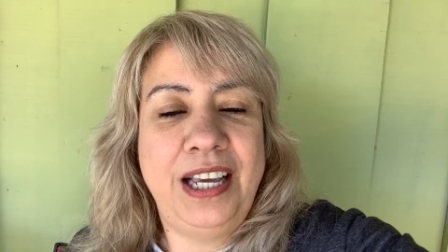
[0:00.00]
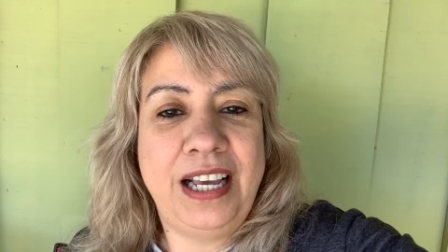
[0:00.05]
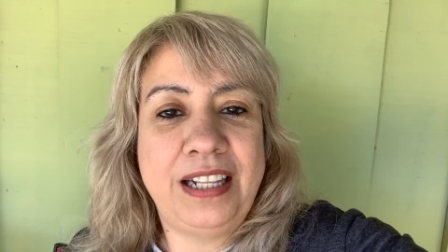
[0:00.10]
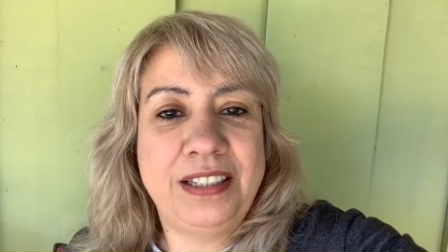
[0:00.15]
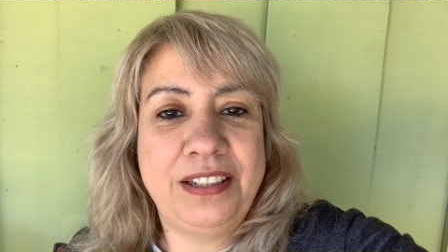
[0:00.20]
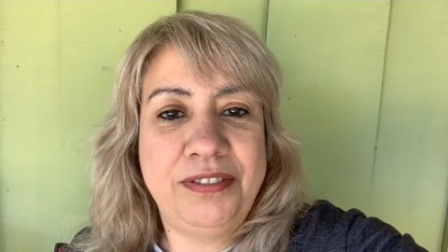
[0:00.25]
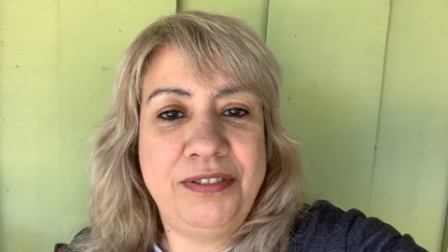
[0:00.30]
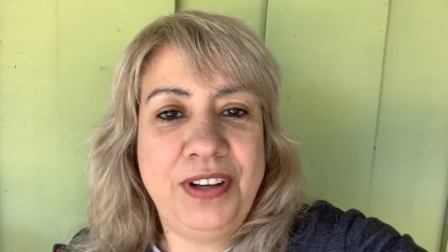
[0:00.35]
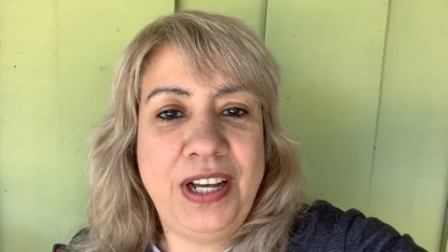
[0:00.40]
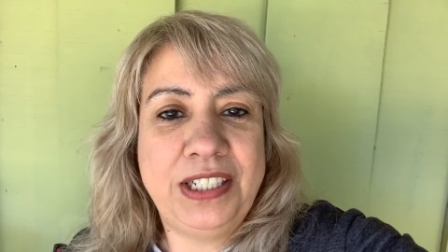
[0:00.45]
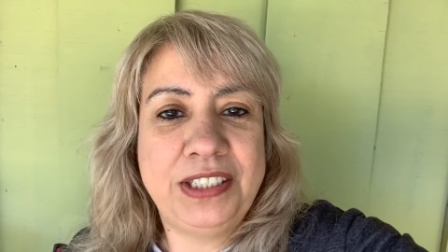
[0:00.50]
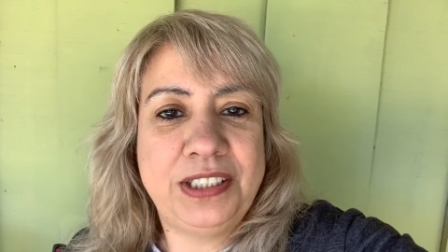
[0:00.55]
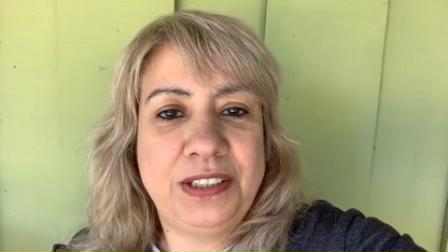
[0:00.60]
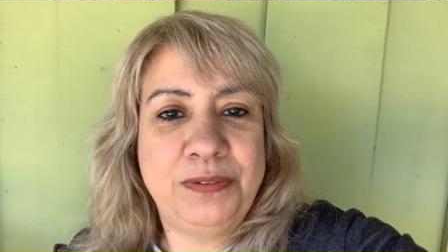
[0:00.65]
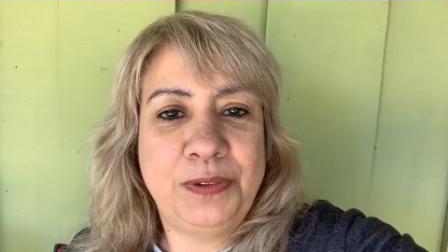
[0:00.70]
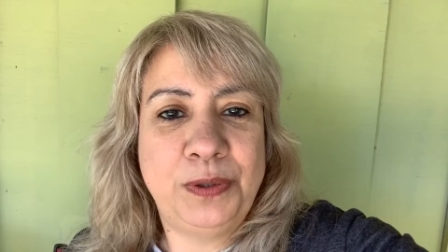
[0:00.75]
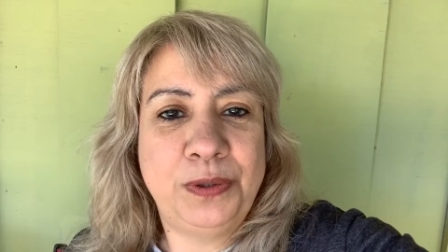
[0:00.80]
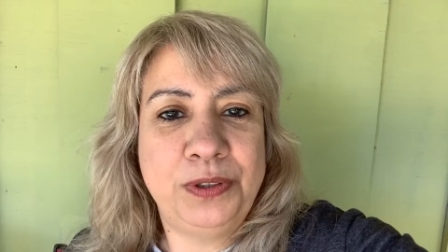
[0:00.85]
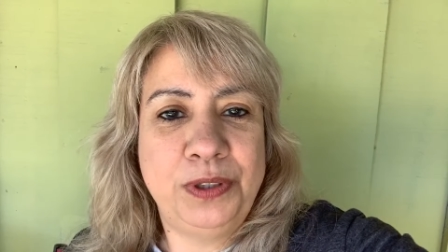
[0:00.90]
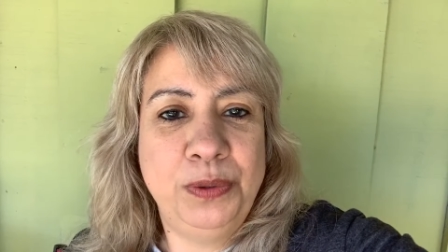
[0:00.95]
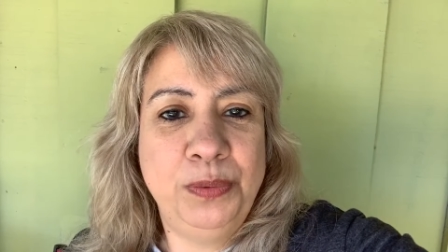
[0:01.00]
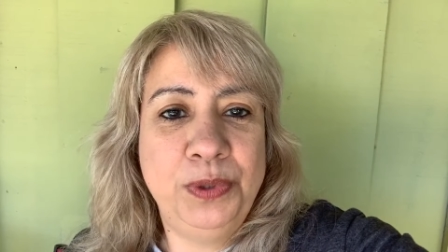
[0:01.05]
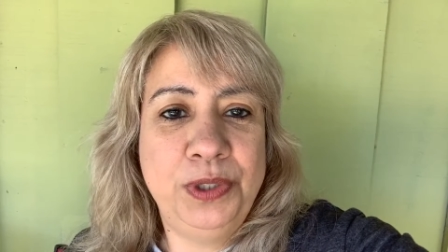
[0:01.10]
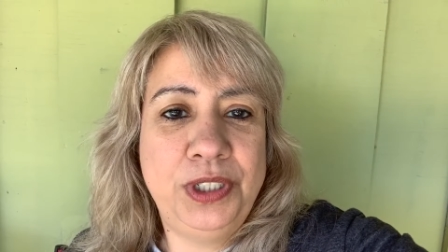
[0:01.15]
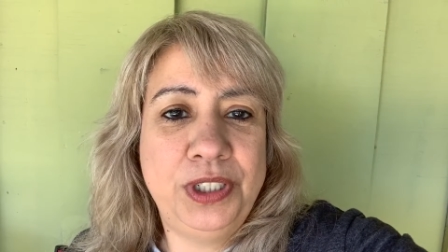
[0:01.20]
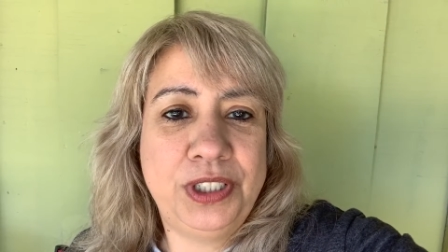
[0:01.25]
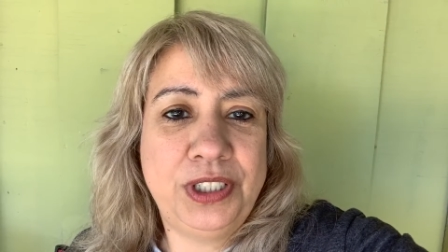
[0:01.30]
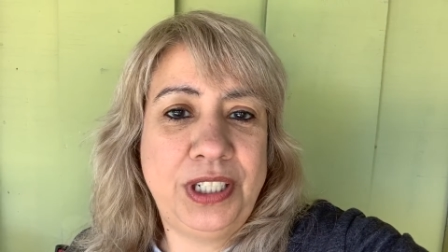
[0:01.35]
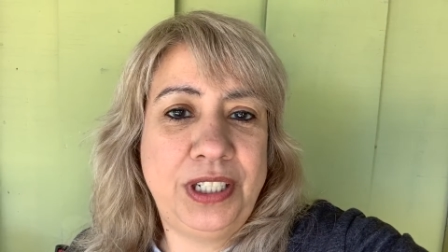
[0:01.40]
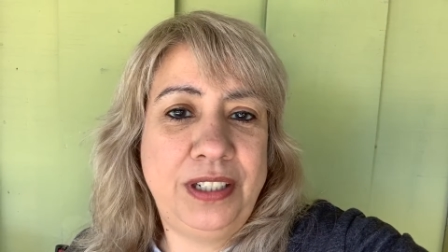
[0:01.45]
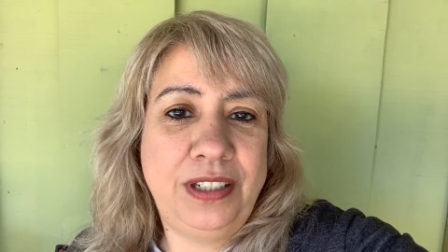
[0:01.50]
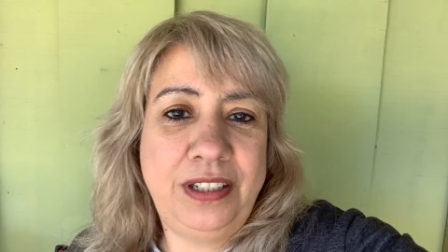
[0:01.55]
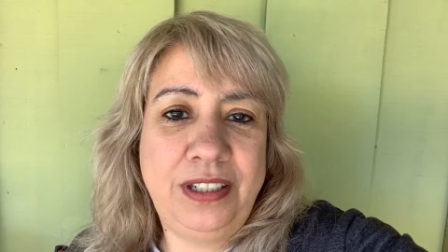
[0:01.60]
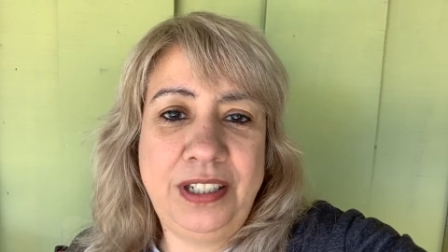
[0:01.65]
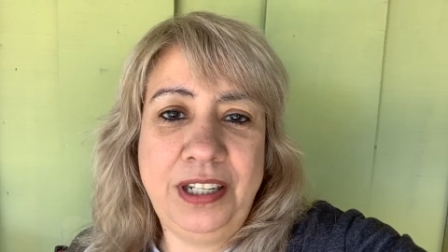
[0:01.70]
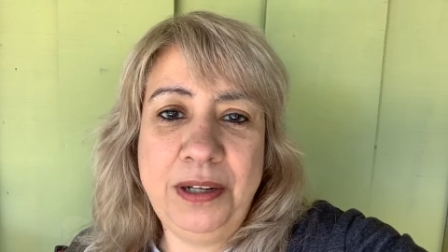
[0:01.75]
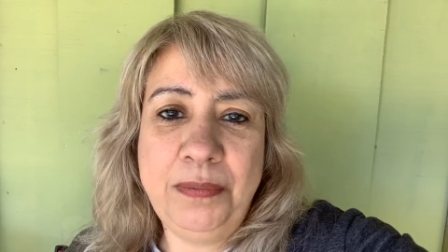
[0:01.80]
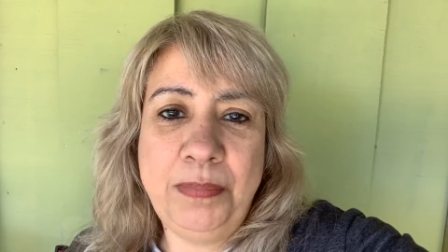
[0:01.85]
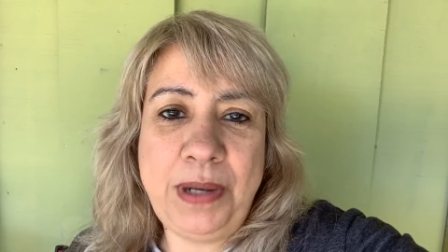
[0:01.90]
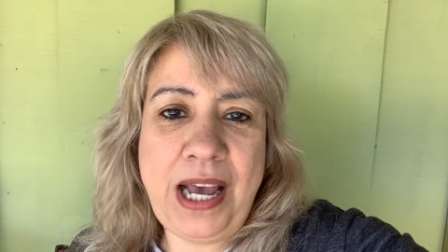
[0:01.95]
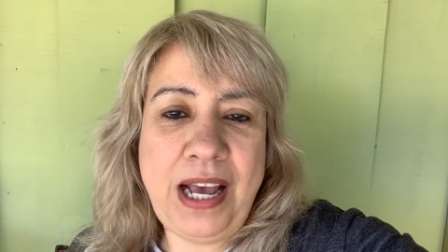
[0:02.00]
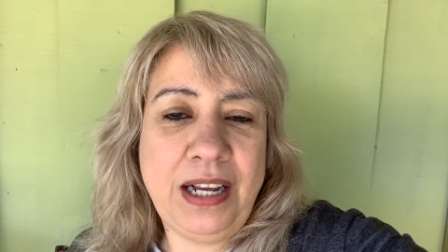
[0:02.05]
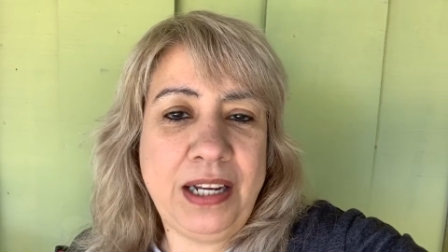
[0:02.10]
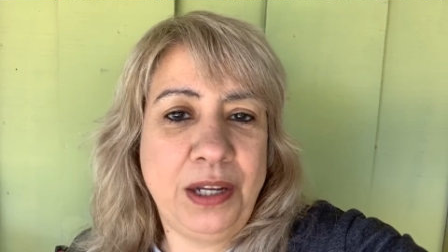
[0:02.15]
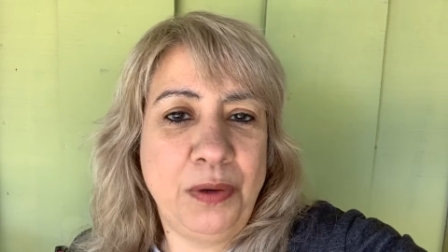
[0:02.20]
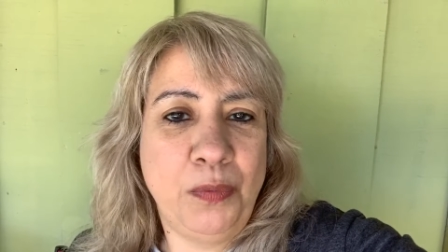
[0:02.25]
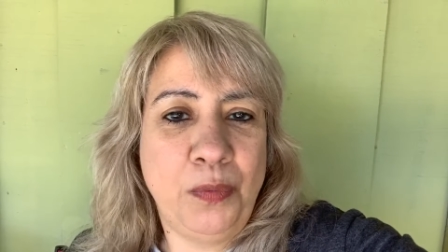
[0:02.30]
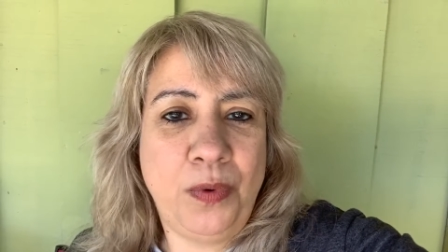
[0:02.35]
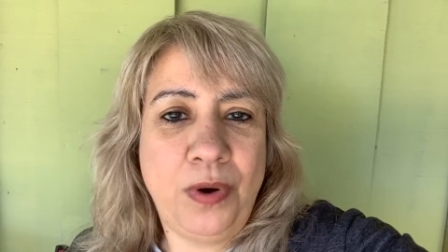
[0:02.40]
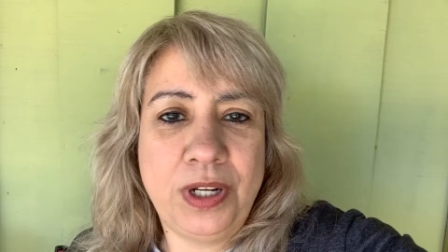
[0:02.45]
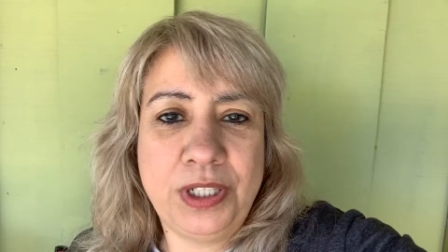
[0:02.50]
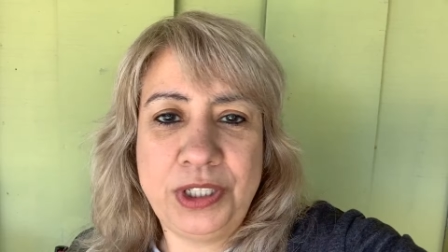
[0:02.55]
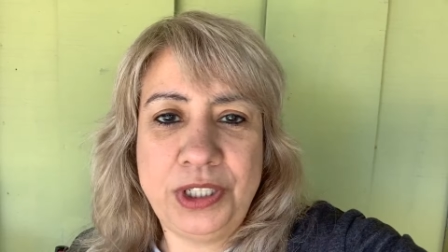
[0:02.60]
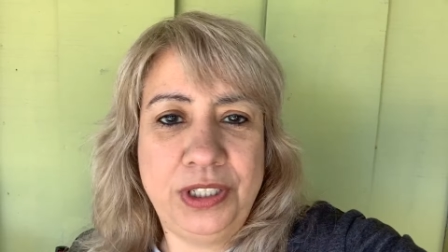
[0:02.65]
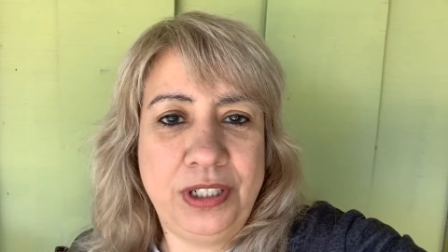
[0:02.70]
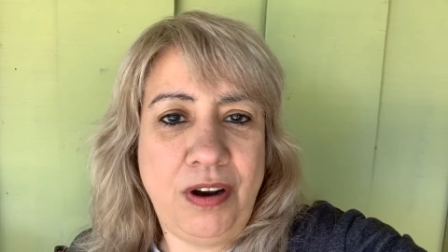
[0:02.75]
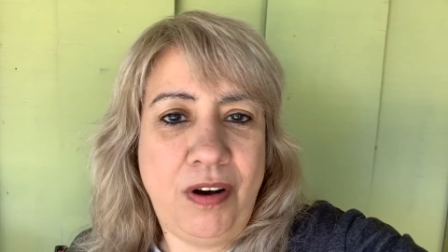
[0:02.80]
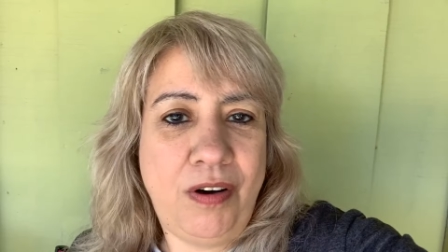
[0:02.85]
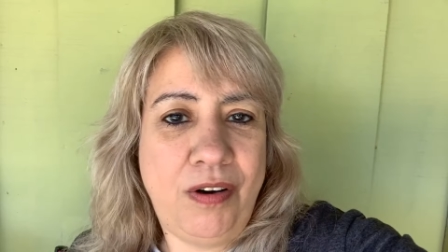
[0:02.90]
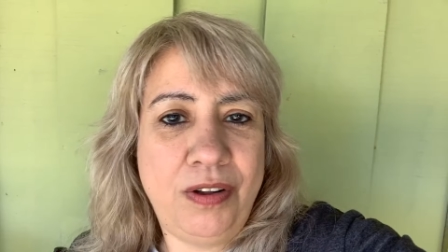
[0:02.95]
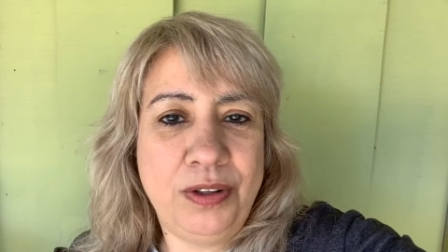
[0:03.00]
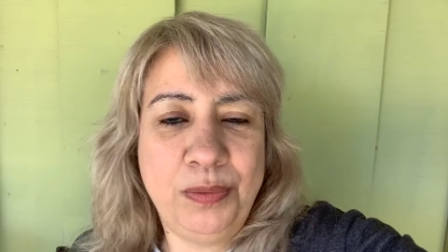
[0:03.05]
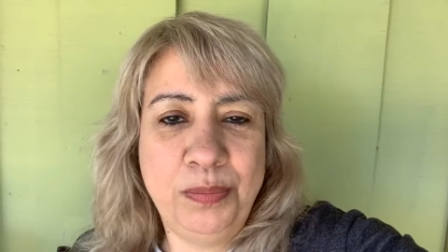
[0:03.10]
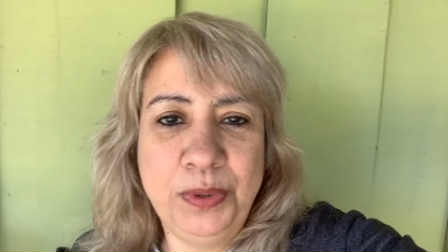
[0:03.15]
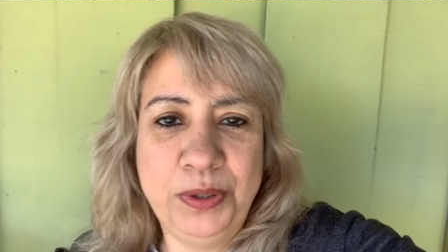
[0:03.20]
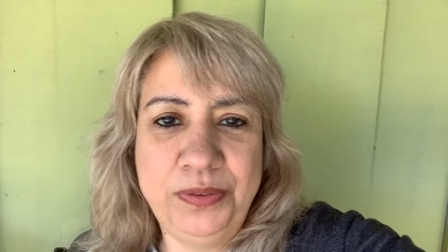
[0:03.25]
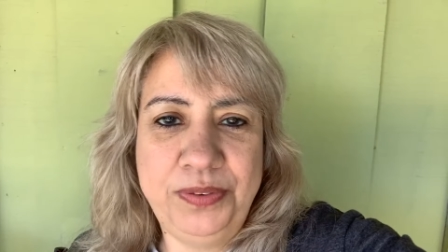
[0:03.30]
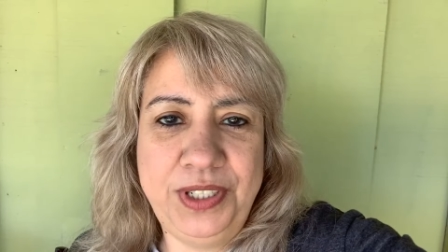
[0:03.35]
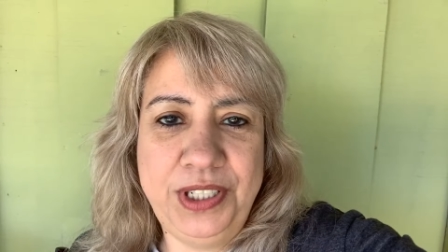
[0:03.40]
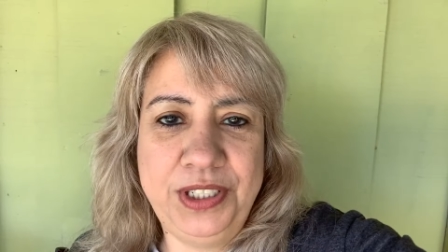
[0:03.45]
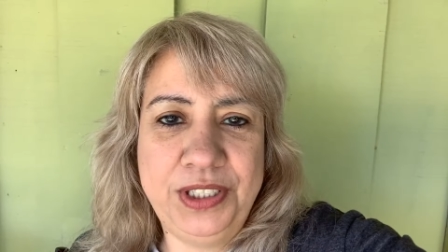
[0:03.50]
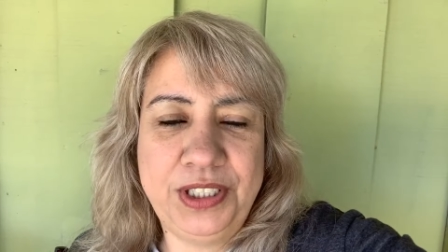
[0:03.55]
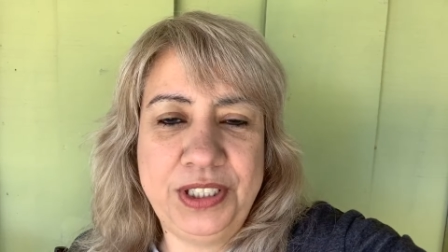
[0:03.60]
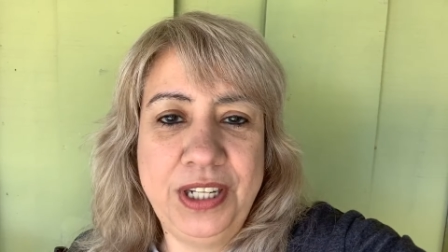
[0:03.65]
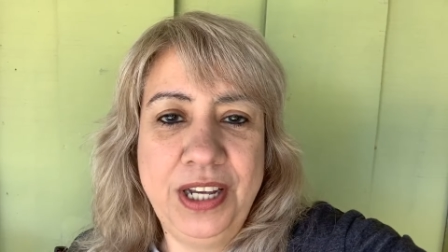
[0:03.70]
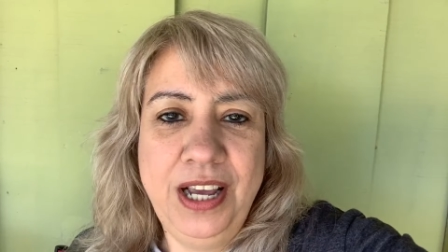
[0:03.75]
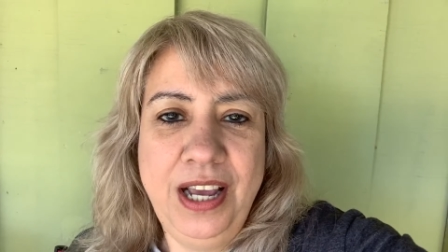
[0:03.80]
at the festival, you would just kick back and watch all the movies